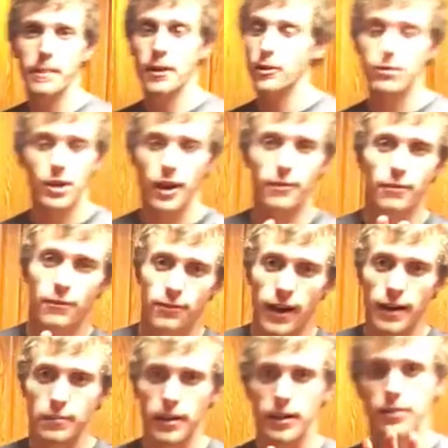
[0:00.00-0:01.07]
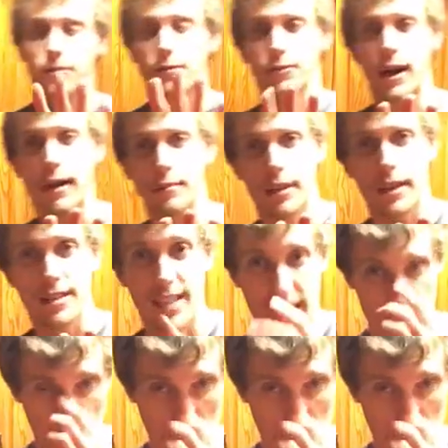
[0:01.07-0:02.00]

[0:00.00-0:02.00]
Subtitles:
Or sorry, for 5 minutes. For 5 minutes. And